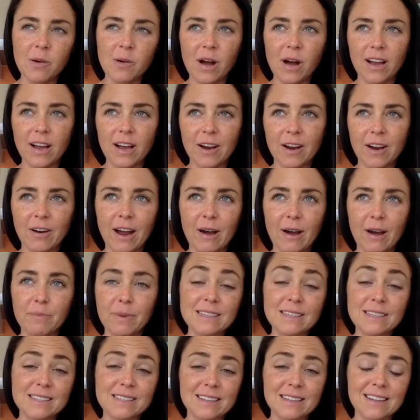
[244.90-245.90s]
of walking around,
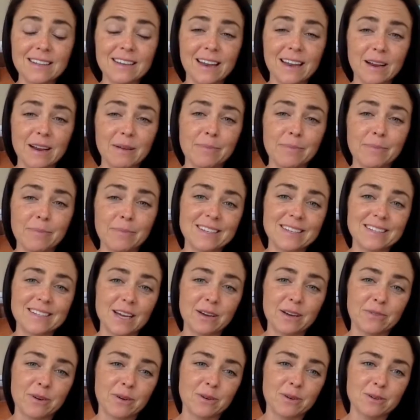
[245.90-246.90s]
basically getting paid to
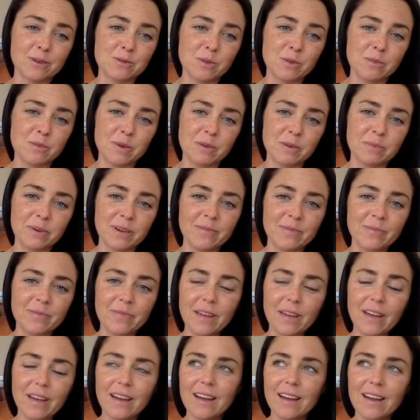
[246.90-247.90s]
take photos with people.
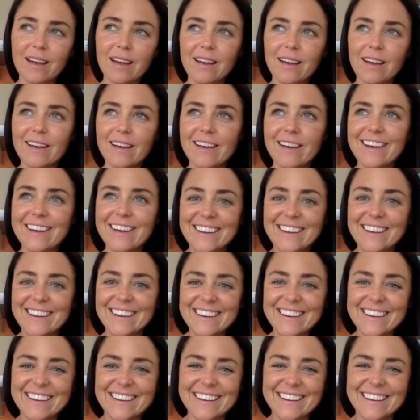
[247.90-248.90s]

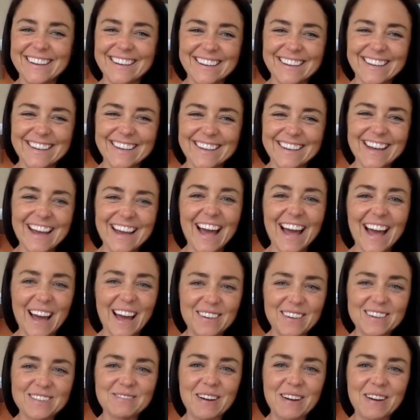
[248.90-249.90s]
How
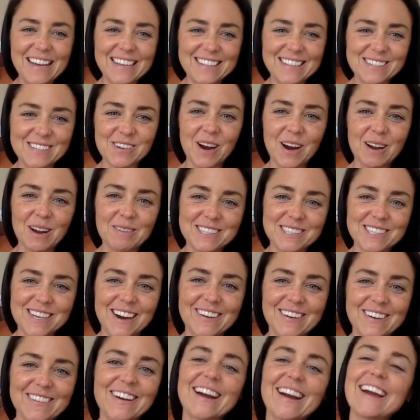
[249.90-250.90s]
did my Instagram
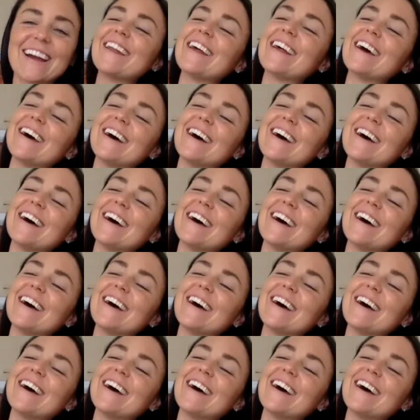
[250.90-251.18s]
start, right?